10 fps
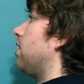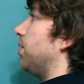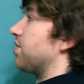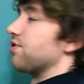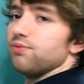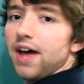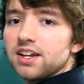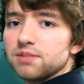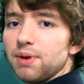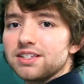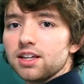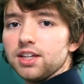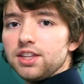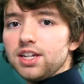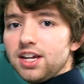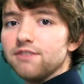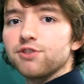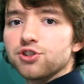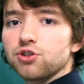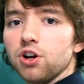which that is basically the
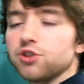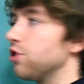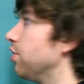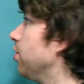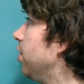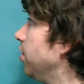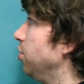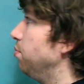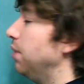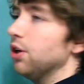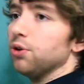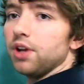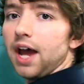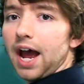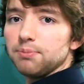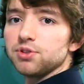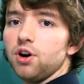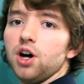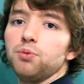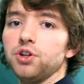infrastructure you build apps
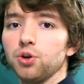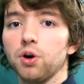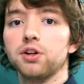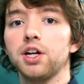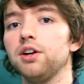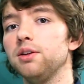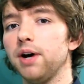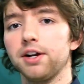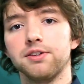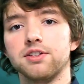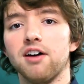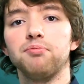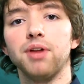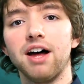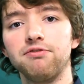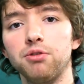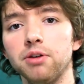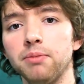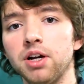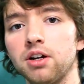on when you're working on the Microsoft
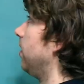platform,